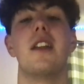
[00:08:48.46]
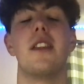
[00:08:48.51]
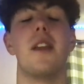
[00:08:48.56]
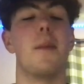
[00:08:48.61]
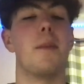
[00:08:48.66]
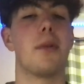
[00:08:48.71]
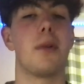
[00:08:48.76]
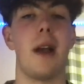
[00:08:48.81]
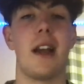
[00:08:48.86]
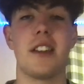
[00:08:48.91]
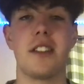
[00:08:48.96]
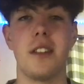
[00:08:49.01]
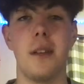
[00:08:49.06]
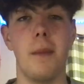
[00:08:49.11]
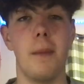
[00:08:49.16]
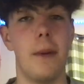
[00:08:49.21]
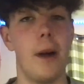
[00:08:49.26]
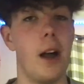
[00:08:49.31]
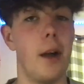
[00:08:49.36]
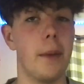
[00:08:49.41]
that
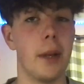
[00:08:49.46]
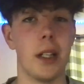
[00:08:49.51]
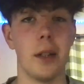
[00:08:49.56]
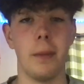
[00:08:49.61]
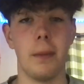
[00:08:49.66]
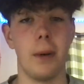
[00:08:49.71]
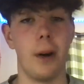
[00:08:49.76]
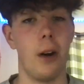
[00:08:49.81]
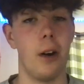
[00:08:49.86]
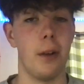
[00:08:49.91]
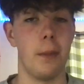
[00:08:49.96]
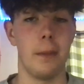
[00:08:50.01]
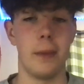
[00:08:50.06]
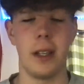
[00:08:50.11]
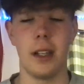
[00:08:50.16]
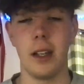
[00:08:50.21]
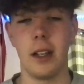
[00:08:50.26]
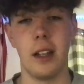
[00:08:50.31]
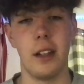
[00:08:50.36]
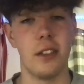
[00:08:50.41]
Preston, Birmingham,
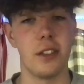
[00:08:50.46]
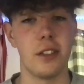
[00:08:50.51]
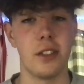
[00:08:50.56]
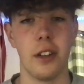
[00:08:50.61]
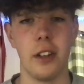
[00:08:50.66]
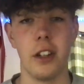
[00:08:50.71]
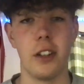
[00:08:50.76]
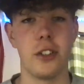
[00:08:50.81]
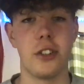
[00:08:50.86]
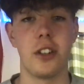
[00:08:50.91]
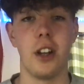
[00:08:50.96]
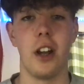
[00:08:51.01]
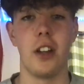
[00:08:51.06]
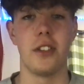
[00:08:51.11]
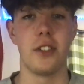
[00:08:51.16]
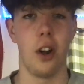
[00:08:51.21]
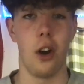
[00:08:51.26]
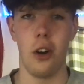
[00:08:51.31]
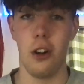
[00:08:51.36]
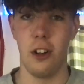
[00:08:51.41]
Pompey and Sunderland
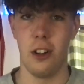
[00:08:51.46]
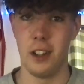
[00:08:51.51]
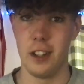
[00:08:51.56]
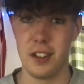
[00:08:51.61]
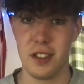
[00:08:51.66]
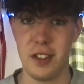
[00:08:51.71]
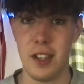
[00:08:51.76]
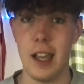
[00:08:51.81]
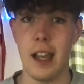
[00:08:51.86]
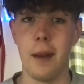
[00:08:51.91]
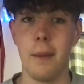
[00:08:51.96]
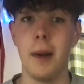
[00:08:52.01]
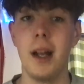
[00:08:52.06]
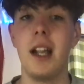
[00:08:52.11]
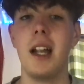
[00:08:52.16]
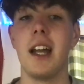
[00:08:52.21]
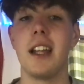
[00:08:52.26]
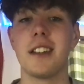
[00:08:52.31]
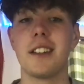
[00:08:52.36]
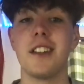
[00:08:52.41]
shirts are all the same.
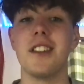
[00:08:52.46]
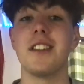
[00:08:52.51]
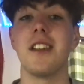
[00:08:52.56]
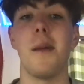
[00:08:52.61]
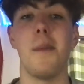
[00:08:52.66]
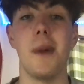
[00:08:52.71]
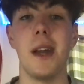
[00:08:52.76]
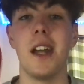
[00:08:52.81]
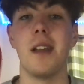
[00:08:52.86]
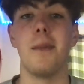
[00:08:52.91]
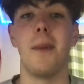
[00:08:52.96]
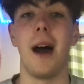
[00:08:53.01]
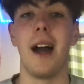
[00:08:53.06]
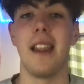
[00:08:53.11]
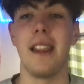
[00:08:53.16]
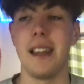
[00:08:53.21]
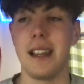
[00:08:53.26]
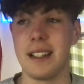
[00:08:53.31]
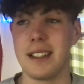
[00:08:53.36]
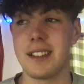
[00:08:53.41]
It's because they're made by
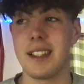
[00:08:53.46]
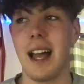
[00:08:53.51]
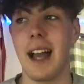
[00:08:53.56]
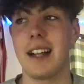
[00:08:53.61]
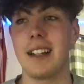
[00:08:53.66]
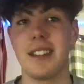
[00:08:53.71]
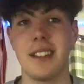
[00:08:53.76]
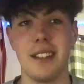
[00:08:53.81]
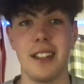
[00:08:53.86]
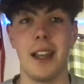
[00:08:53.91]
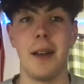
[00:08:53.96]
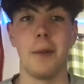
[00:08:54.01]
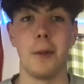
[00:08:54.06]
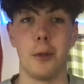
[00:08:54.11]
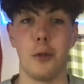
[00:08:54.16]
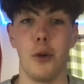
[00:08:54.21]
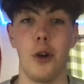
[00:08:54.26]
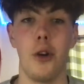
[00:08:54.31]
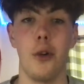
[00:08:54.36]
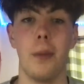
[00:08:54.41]
the exact same
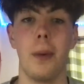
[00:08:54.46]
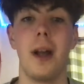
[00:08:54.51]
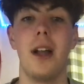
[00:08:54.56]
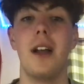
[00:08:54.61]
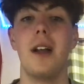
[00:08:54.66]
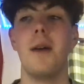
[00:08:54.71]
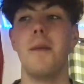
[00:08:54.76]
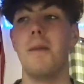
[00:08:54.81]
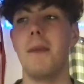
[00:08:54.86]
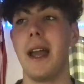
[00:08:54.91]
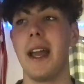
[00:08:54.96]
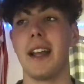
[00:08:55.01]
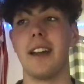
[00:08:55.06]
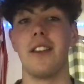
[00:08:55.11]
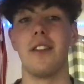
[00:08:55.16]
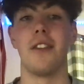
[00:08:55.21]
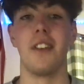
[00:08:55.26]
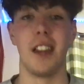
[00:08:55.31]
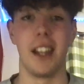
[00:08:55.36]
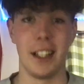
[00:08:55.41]
group,
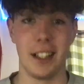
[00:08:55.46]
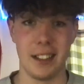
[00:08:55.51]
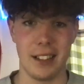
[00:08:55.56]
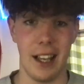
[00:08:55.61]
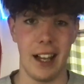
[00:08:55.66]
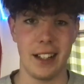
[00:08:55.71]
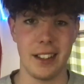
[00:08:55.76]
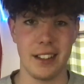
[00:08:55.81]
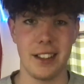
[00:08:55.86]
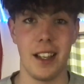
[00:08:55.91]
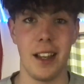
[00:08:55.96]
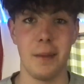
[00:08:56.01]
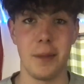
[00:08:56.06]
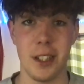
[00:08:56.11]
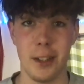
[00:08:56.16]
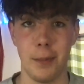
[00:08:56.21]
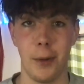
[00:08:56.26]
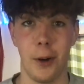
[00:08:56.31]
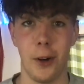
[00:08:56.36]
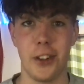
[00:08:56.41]
making for the exact same
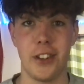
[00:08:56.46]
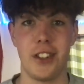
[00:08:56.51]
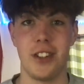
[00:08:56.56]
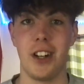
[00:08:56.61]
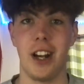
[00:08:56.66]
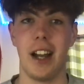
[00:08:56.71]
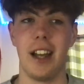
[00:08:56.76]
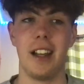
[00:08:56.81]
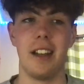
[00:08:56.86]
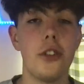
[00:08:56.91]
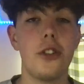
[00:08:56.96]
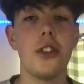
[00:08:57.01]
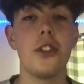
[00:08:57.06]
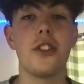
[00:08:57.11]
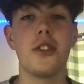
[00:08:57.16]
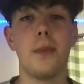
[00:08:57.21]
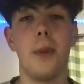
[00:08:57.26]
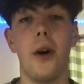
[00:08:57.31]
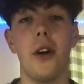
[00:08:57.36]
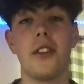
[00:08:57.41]
sports giant.
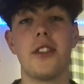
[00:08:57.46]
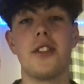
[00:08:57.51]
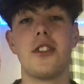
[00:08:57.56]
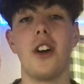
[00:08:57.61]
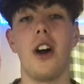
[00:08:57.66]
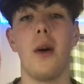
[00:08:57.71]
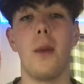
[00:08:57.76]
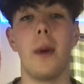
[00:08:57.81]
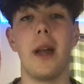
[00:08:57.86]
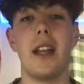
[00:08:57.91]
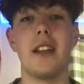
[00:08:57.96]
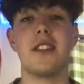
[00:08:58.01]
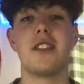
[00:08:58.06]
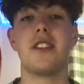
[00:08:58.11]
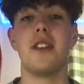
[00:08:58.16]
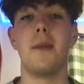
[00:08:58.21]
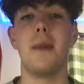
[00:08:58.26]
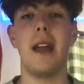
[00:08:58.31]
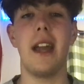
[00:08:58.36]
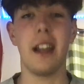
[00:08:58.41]
Just Sport's job is
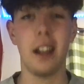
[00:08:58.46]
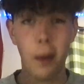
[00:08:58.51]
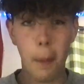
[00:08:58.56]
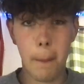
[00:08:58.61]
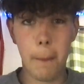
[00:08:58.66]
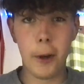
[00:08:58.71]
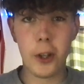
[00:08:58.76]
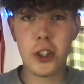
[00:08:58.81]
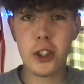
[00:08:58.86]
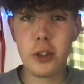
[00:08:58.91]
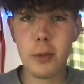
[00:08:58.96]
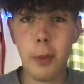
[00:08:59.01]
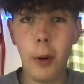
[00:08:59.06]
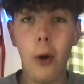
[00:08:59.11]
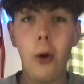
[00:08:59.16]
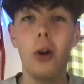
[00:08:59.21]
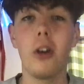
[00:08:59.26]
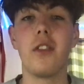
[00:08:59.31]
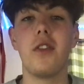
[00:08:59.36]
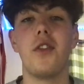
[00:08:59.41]
to make
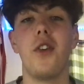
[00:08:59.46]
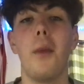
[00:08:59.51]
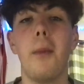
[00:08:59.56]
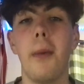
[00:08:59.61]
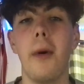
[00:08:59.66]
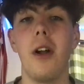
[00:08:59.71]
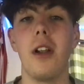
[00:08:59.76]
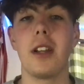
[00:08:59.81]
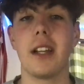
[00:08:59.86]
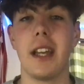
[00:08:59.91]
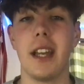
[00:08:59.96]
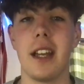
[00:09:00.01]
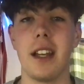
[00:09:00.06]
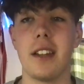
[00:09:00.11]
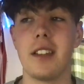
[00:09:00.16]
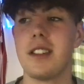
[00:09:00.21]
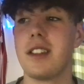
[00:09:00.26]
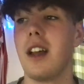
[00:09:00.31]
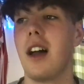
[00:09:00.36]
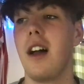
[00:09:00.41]
bespoke football
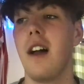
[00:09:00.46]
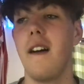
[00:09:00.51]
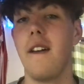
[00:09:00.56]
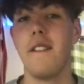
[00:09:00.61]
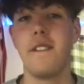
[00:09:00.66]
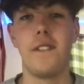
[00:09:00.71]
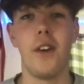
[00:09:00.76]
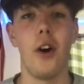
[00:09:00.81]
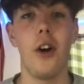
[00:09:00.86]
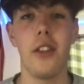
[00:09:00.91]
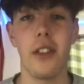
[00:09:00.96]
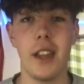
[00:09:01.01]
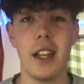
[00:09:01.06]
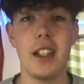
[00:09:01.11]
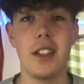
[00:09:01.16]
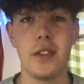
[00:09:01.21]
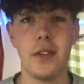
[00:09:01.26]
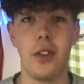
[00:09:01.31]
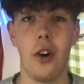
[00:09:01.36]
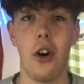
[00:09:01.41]
kits for
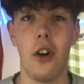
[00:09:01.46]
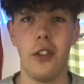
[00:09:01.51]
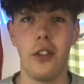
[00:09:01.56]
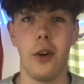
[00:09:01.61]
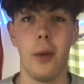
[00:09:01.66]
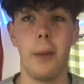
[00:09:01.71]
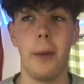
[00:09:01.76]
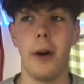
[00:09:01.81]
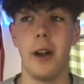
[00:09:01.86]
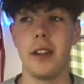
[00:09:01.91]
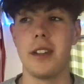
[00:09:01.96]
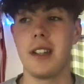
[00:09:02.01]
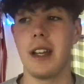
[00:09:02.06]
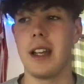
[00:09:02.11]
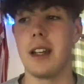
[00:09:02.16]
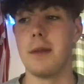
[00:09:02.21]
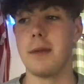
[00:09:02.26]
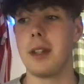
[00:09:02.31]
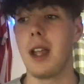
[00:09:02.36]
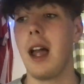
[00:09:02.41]
these four football
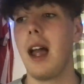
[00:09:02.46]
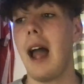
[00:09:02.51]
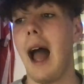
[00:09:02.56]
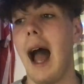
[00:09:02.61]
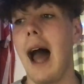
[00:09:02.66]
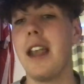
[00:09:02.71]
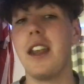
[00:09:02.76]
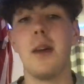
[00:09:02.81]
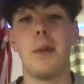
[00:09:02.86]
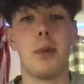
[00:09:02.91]
teams and to